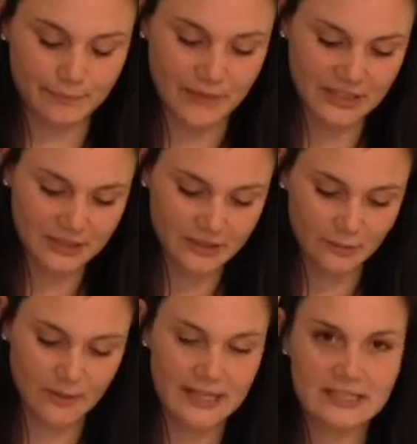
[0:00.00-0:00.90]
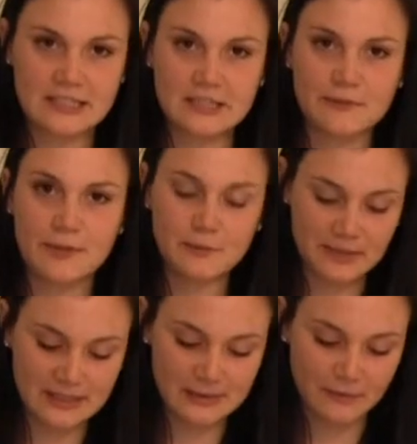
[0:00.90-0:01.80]
make sure to wait just a few
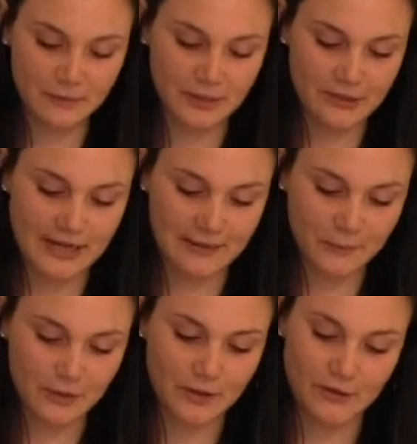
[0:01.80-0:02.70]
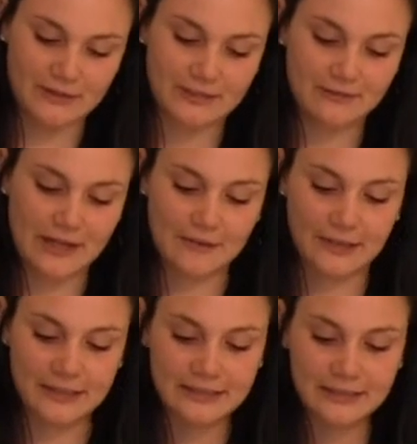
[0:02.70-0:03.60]
minutes before you add more coconut
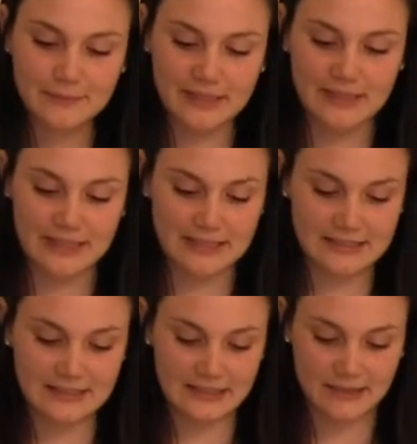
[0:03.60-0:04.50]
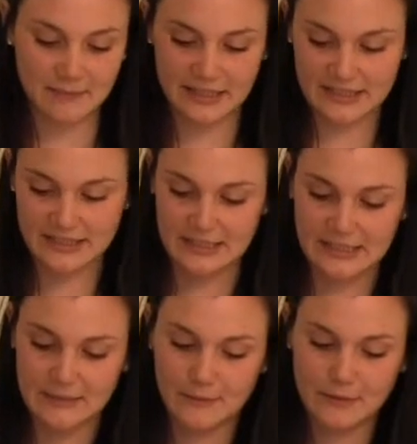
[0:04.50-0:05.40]
flour, because it might just
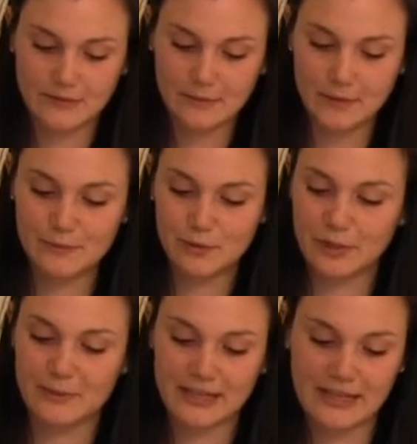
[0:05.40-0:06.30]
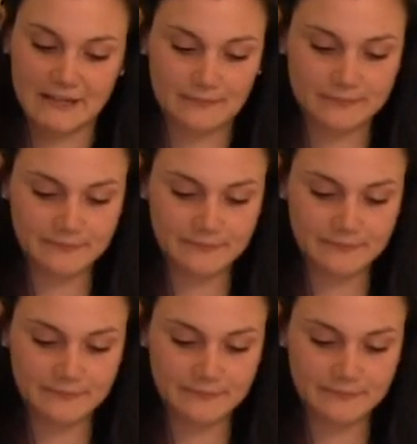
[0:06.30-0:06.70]
end up absorbing it